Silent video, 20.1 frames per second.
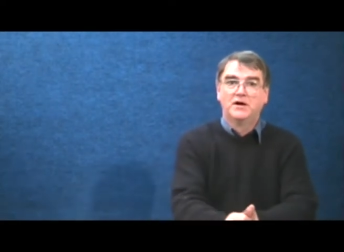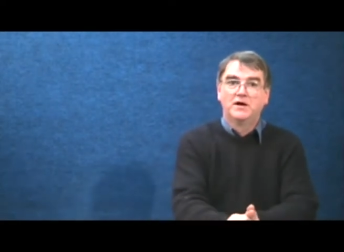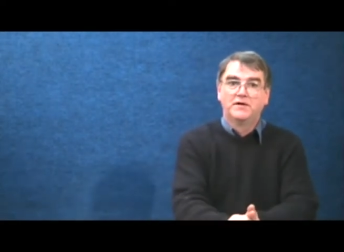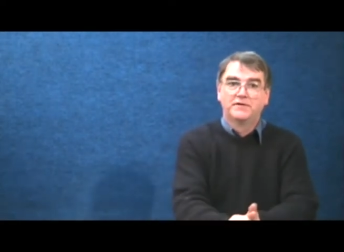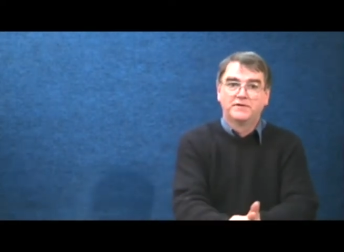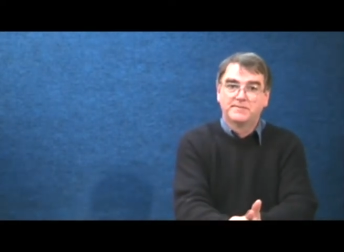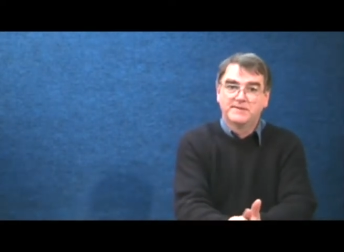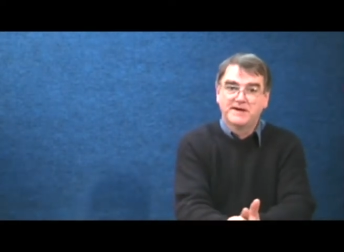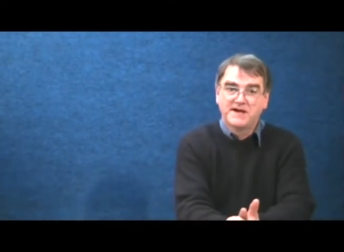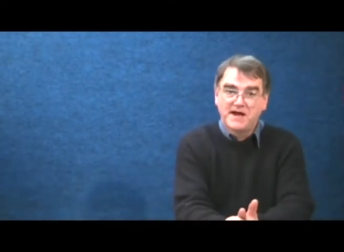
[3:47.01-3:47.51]

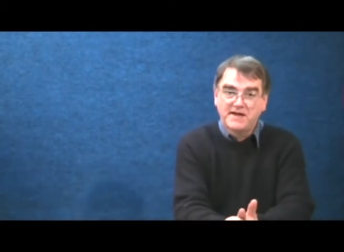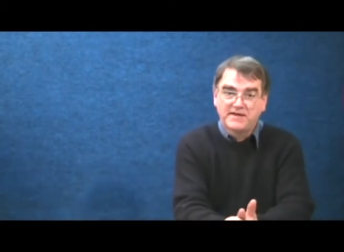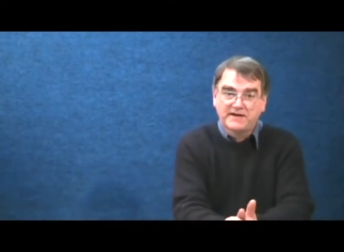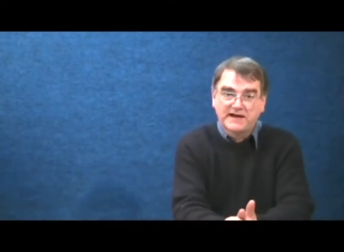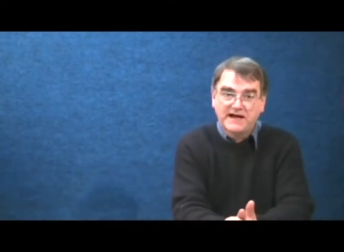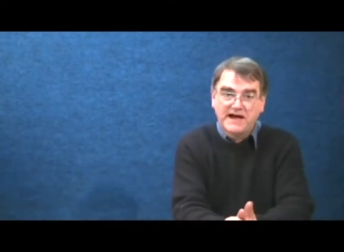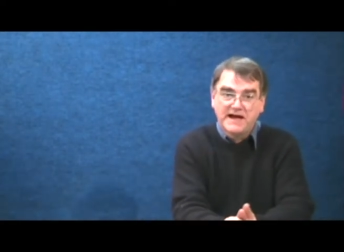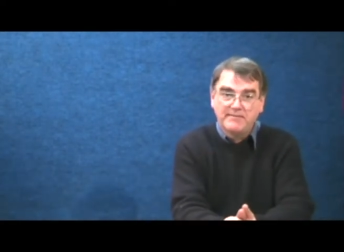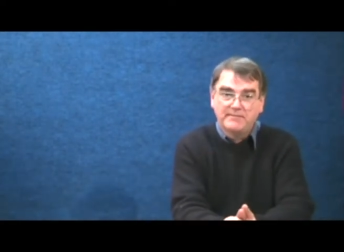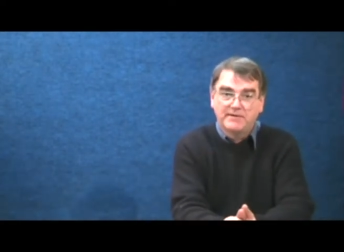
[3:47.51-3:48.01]
from another
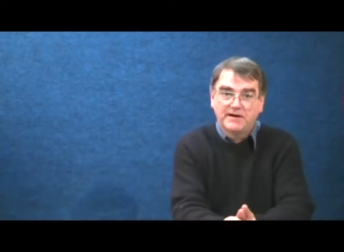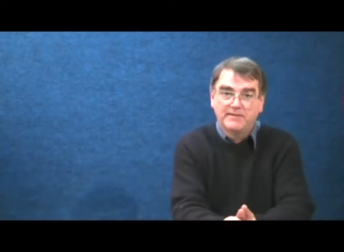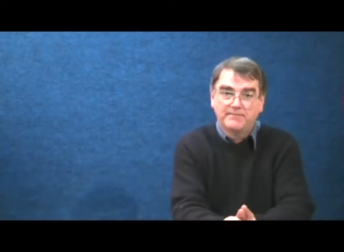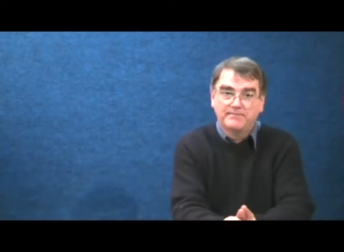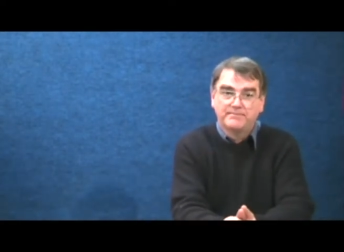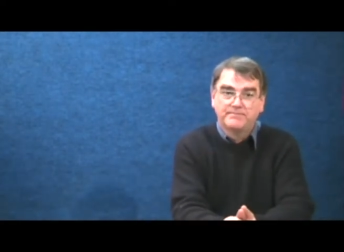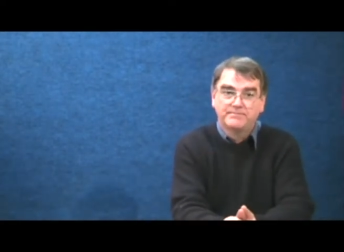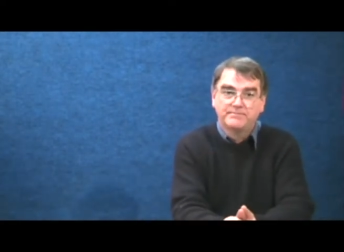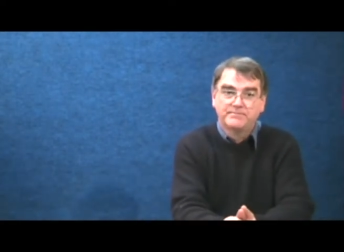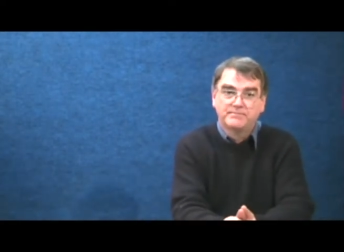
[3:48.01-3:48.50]
camera,
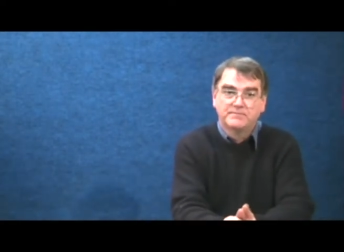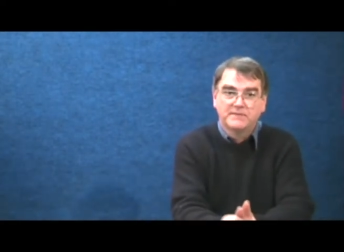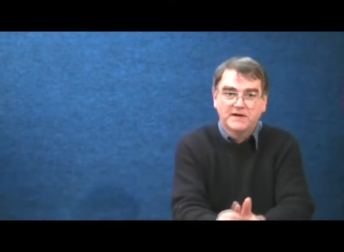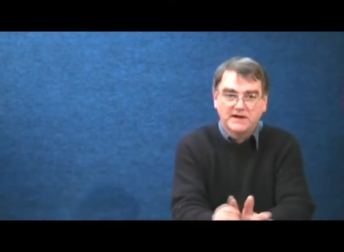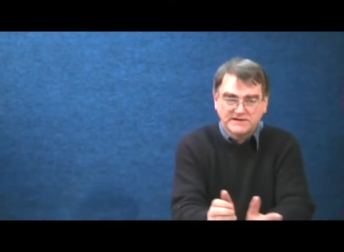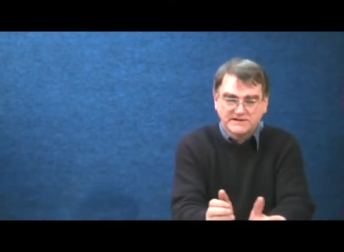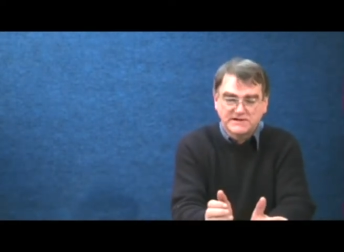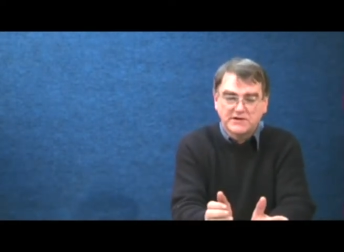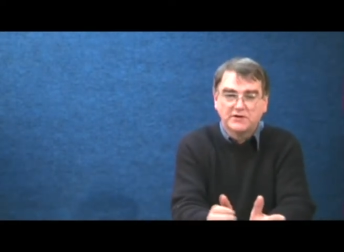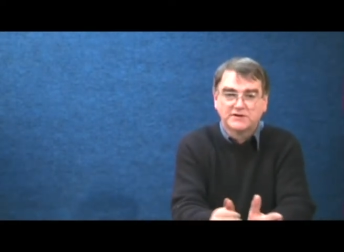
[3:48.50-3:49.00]

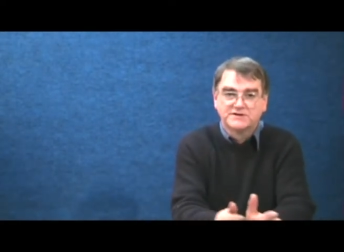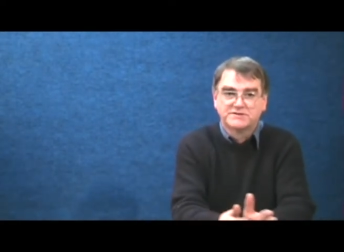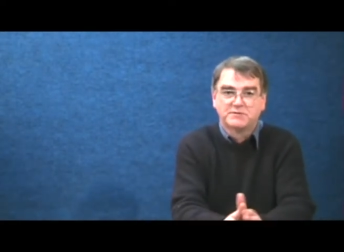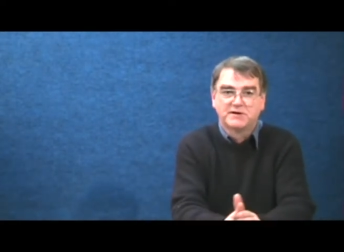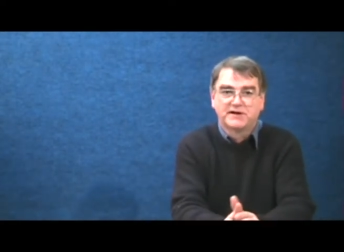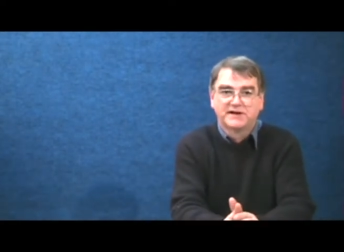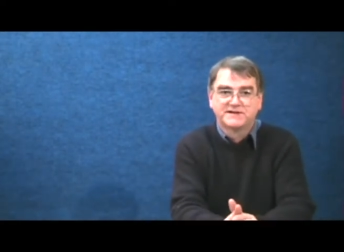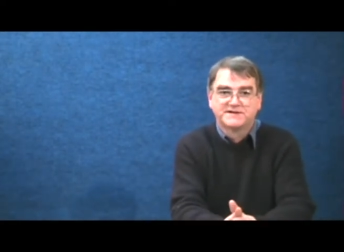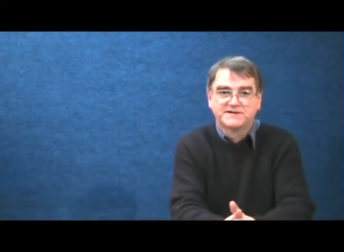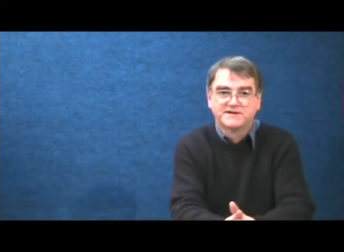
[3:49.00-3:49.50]
as long as
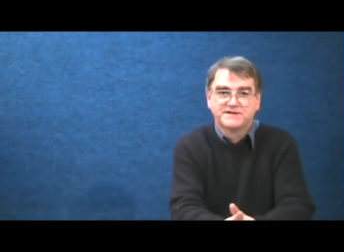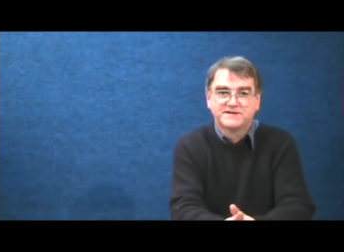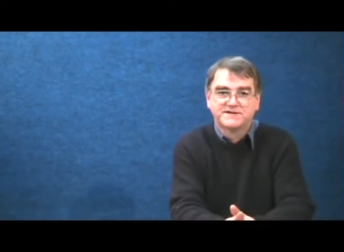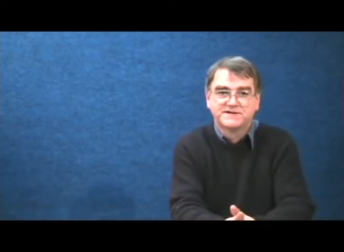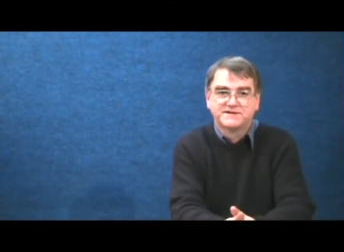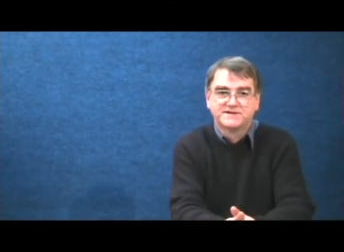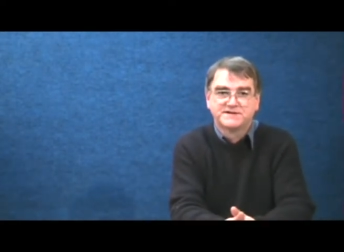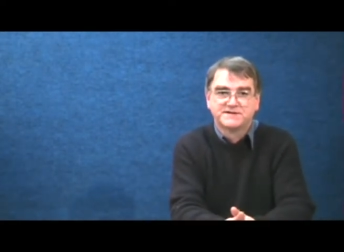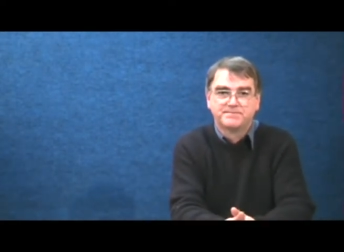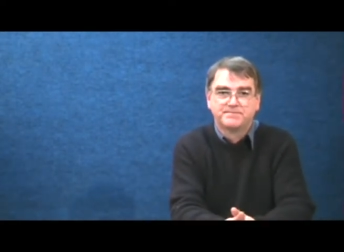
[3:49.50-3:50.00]
one
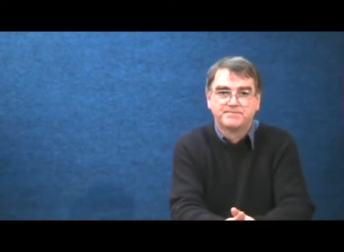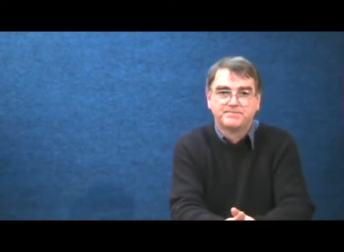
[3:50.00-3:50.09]
exists.